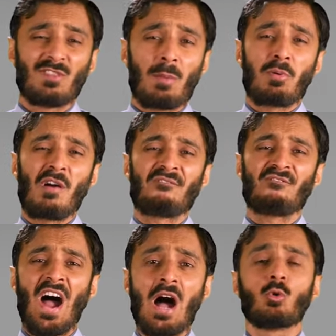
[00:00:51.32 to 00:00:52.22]
the
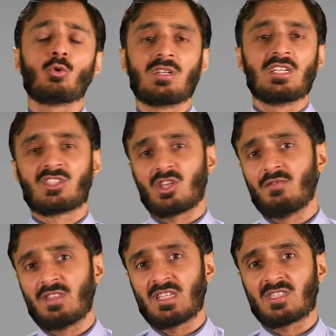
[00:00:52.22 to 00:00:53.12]
profoundness of
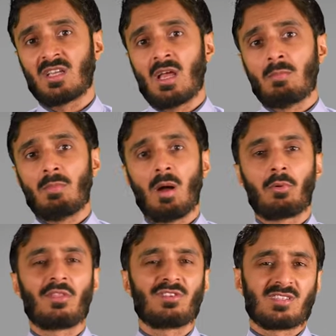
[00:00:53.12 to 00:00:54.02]
this, my
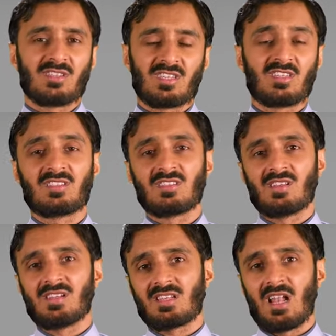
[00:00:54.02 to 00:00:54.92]
brothers and sisters in
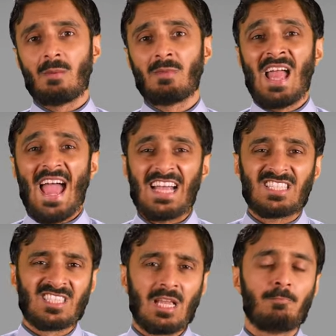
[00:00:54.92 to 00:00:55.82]
Islam. A
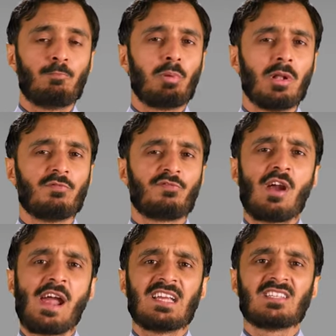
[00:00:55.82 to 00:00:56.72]
simple
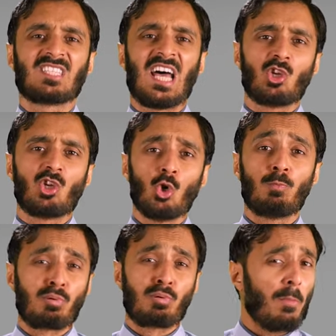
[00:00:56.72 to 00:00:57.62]
phrase that you
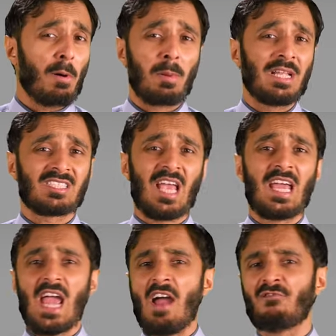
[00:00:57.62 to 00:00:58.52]
probably
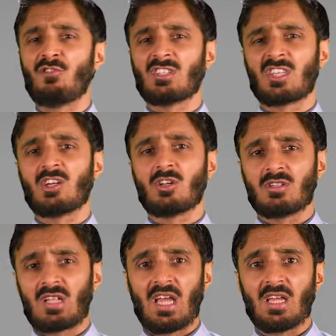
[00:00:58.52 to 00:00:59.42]
say every single
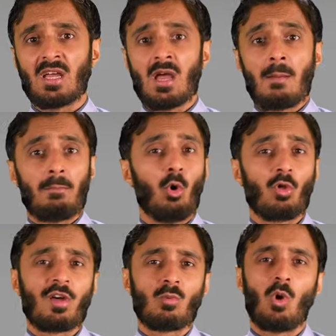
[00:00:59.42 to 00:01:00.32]
day, more
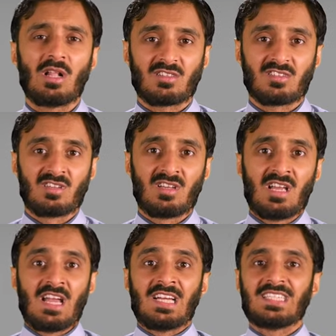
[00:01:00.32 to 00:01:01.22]
than once.
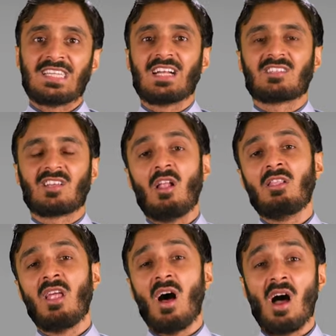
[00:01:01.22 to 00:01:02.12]
Yet
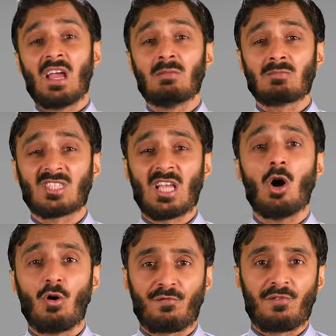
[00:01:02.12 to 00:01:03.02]
Allah
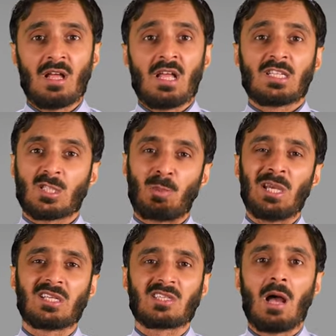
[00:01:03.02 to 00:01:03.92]
Himself speaks